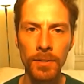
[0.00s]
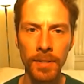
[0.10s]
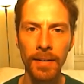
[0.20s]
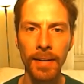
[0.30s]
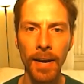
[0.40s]

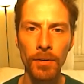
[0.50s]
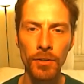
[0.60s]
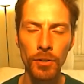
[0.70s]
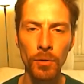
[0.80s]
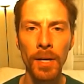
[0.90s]
stand out
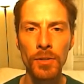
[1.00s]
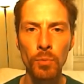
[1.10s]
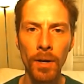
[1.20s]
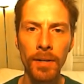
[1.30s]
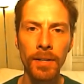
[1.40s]
in two
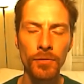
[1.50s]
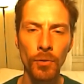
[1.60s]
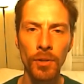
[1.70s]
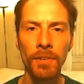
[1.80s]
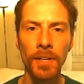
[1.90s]
ways. One, it's
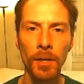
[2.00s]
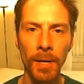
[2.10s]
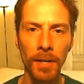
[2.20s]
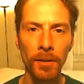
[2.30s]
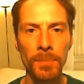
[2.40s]
for the video
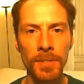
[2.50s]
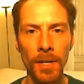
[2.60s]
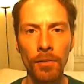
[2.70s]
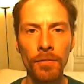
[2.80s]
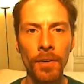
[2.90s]
maker
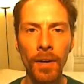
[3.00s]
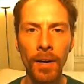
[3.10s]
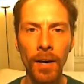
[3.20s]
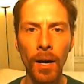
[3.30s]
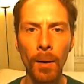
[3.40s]
himself.
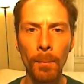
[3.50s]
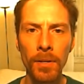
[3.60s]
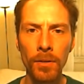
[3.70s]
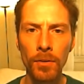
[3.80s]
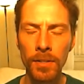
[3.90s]

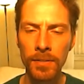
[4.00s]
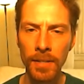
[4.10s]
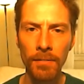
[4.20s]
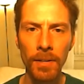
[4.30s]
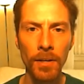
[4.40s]
You can
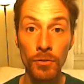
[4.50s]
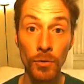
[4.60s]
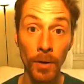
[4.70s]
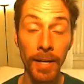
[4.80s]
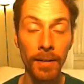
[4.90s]
say a video is
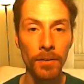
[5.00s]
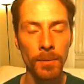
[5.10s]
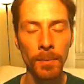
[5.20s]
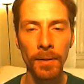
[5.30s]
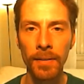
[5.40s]
great or
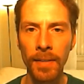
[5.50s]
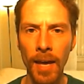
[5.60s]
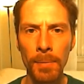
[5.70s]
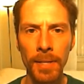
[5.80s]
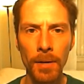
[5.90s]
something like
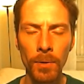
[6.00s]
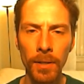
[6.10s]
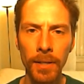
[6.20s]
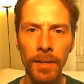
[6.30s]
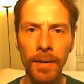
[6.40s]
that, but that
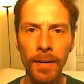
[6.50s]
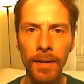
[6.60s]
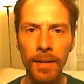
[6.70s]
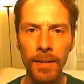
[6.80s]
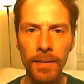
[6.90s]
really
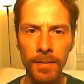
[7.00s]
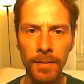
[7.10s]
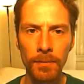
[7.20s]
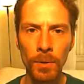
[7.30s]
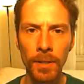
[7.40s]

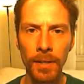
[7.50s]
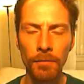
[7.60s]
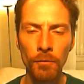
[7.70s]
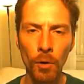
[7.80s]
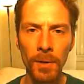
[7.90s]
isn't really
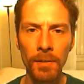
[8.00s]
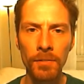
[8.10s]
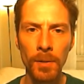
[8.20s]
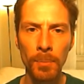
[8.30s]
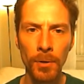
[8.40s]
informative
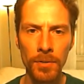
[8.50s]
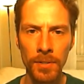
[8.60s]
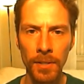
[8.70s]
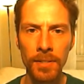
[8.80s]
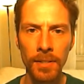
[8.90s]
to the
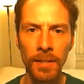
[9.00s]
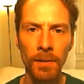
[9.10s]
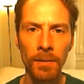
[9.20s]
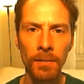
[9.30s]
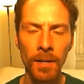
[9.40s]
person, doesn't
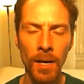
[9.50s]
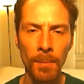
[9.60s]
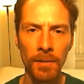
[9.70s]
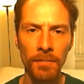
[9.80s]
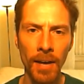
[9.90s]
give the
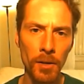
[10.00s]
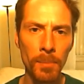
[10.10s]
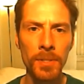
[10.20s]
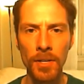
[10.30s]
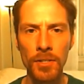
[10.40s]
comment a value
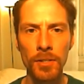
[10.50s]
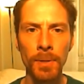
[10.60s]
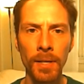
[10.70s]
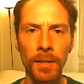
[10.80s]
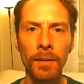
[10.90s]
besides
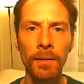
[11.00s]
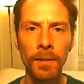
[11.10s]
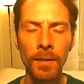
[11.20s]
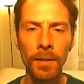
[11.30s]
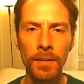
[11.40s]
just being a
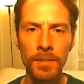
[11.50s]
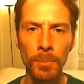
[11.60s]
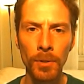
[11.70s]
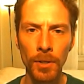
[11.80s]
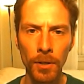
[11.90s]

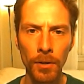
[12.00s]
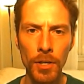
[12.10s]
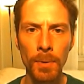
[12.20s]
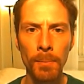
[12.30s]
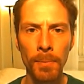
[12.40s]
simple
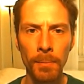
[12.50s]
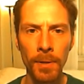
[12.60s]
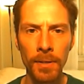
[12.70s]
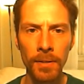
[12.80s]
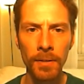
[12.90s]
encouragement,
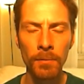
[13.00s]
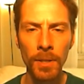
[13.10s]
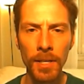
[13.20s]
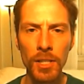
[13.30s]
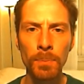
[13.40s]
but
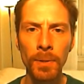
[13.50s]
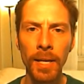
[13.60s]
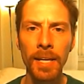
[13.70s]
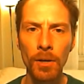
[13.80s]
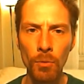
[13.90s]
really
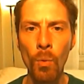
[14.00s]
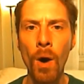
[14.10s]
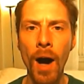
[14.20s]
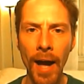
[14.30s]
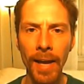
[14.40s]
explaining
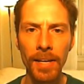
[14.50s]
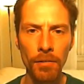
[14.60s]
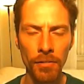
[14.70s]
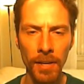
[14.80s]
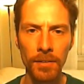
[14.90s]
why
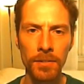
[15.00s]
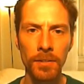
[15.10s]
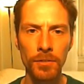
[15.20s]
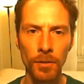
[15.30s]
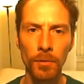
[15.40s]
you think a
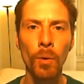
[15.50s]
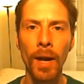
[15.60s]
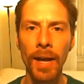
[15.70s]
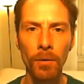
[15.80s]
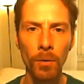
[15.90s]
certain
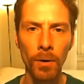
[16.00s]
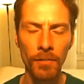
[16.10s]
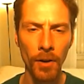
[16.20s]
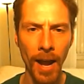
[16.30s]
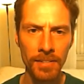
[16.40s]
way, or
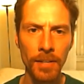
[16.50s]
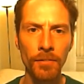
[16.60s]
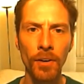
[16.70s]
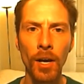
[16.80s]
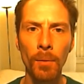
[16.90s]
if they're asking
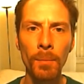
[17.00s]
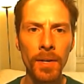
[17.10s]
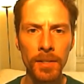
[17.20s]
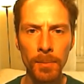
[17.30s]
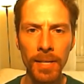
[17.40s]
for help,
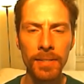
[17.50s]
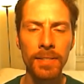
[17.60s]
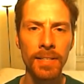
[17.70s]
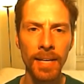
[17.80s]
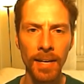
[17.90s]
to be as
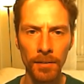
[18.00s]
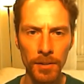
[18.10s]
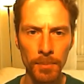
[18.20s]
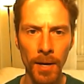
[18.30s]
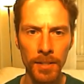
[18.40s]
detailed
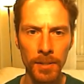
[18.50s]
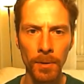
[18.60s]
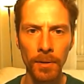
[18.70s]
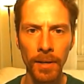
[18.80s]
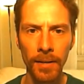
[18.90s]
as
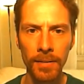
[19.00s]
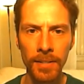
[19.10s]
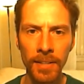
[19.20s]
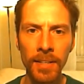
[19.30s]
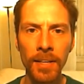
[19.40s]
possible and
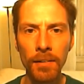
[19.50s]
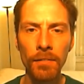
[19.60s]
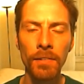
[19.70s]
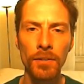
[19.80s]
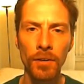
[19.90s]
to
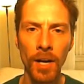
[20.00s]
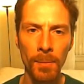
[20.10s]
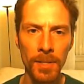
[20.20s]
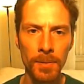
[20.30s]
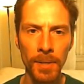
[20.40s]
give in your
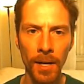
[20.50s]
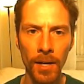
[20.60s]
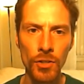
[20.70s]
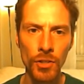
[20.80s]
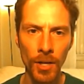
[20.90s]
comments
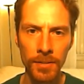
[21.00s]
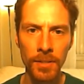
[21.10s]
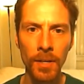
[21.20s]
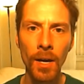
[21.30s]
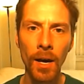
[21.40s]
beyond
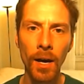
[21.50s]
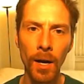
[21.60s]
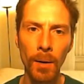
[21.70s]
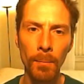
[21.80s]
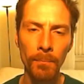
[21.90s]
just
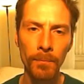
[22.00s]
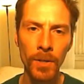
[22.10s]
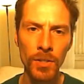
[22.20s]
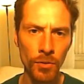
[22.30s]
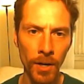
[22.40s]

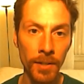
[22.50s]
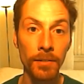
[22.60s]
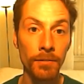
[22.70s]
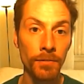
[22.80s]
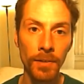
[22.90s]

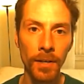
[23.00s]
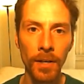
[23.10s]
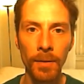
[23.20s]
constructive